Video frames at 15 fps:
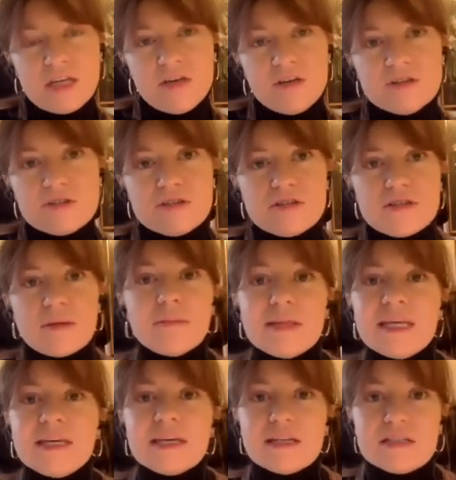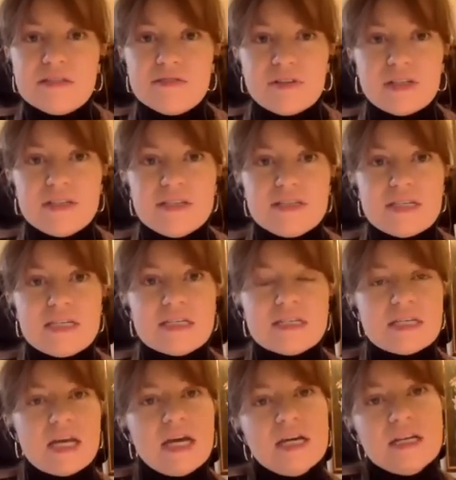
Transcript: use some linking devices,